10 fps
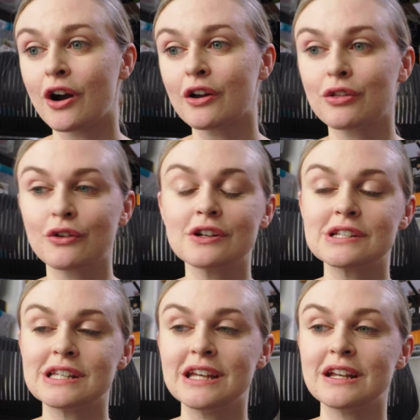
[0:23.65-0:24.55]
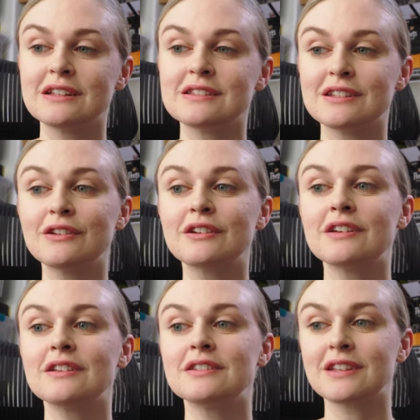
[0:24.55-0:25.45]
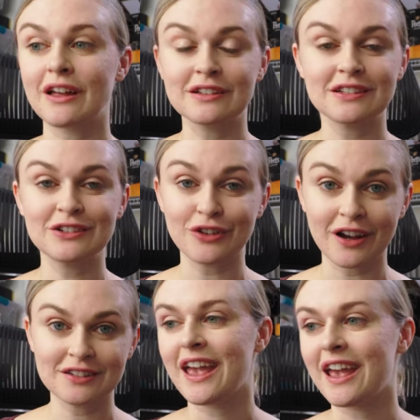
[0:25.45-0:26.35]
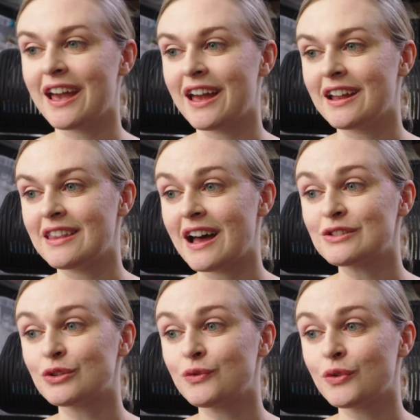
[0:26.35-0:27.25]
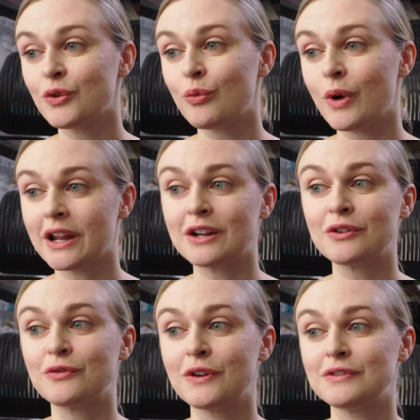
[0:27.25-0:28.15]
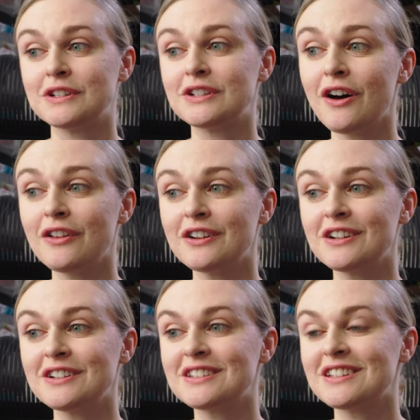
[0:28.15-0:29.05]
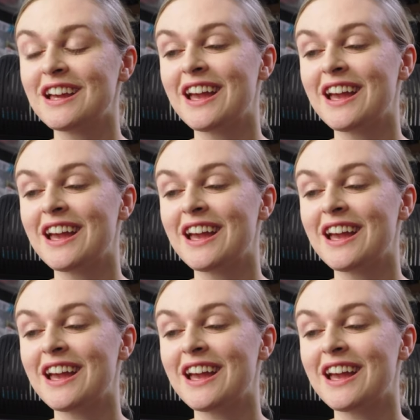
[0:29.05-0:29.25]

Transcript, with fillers: R13 silk skeleton dress and that sold for $150